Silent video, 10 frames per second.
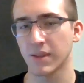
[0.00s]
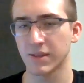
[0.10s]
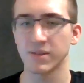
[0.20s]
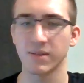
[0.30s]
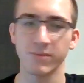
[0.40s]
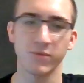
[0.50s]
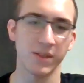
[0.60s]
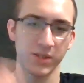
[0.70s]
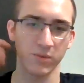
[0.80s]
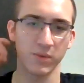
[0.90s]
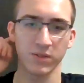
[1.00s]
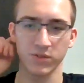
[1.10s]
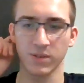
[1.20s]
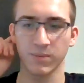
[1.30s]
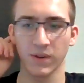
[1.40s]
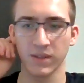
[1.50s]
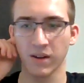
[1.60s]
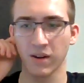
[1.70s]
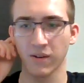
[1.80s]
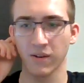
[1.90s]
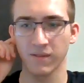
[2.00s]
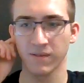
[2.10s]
That's a real ship right there.